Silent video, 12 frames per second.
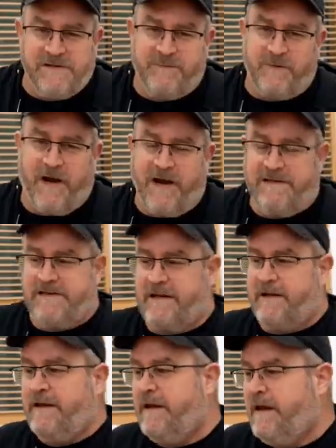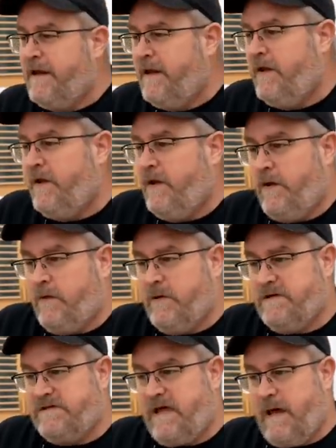surprising,
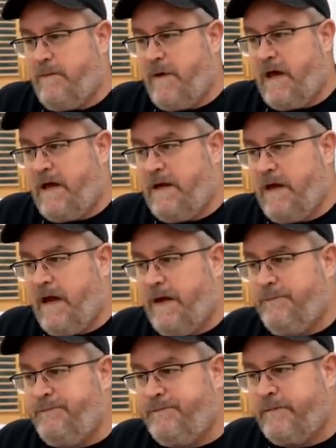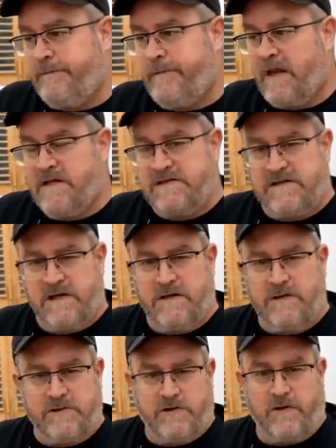was that my
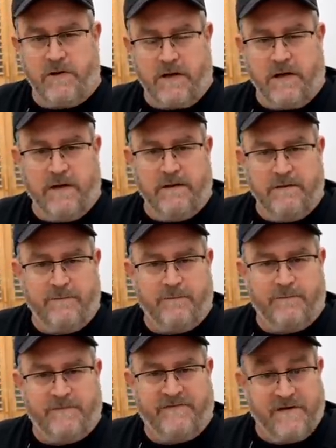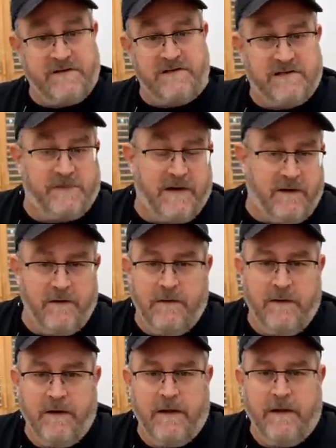steel shuriken fidget spinner,
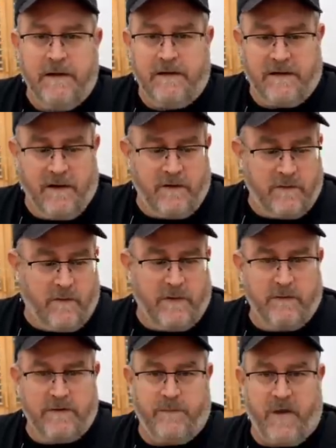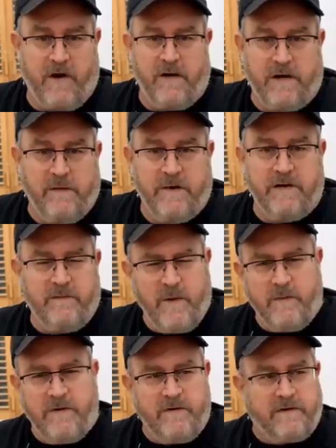you know, the one with the bearing in the middle.
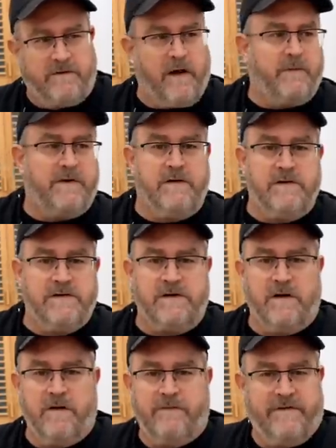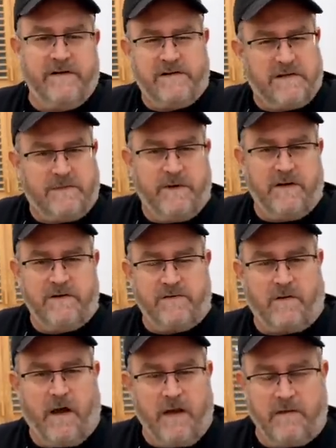Remember a couple of years ago, fidget spinners
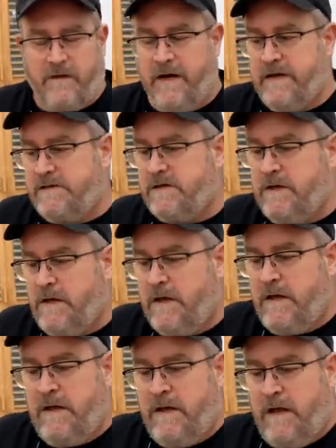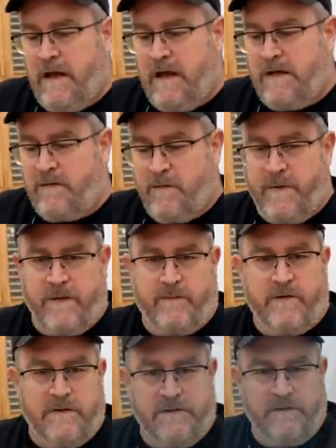were all the rage, and there were
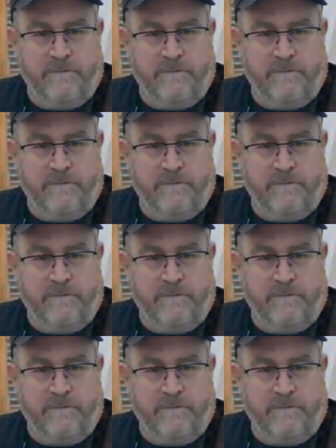people